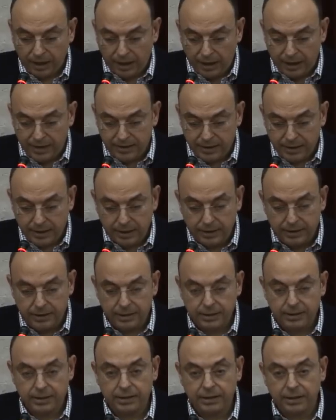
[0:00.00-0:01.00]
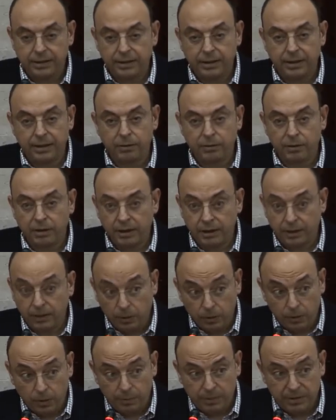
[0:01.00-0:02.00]
I studied in the
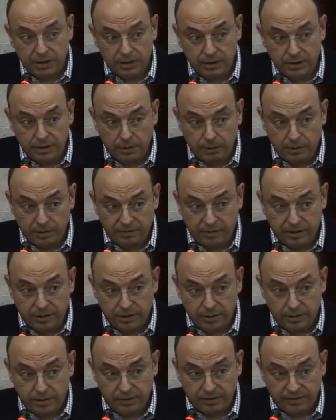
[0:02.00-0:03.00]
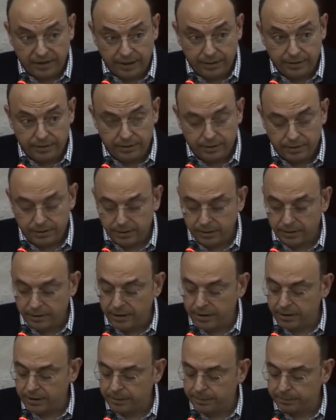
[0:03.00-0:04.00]
economics in the University of Athens,
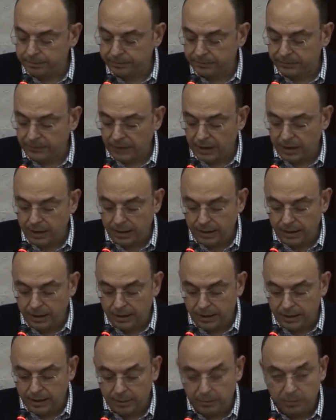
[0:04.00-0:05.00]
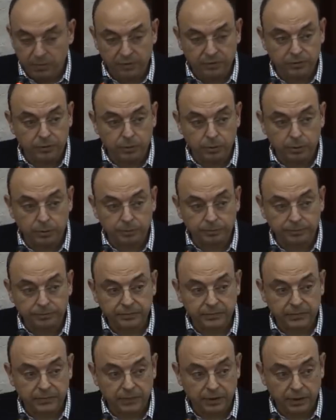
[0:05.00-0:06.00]
Greece, and then I moved to
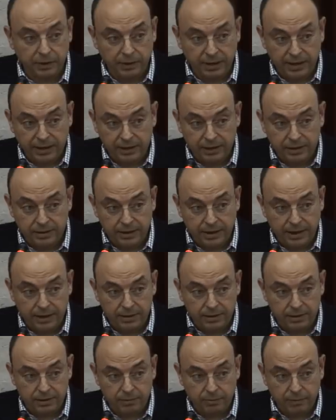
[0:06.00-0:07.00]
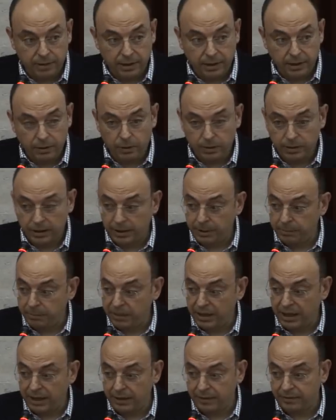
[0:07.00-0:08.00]
the United States where I got an
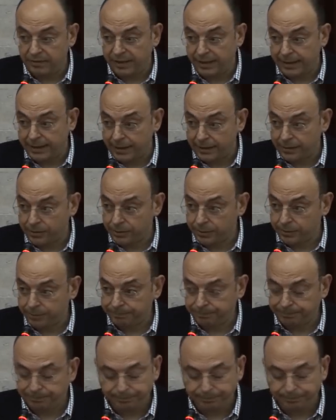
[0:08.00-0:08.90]
MBA in finance.